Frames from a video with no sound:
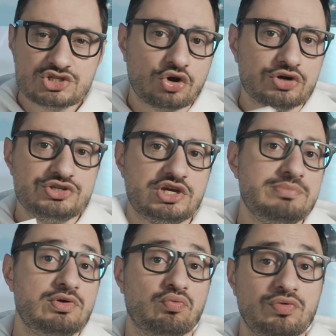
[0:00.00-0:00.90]
cards can
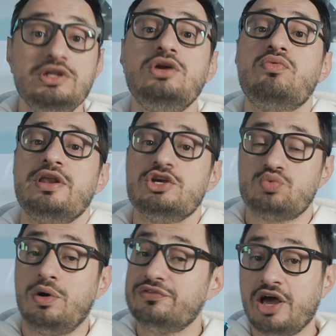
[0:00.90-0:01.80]
be really great as
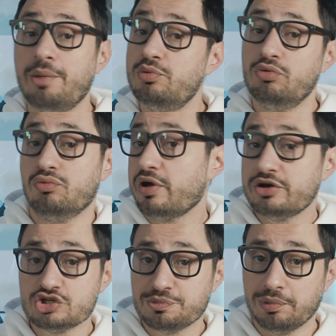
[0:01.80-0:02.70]
well to help you with
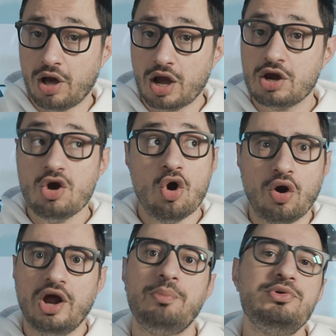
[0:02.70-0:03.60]
writer's block
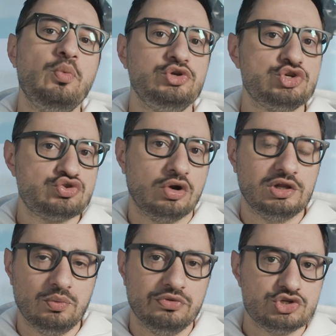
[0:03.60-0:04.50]
or help you when you're
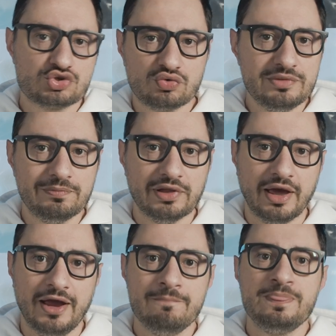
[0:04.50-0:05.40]
struggling with a screenplay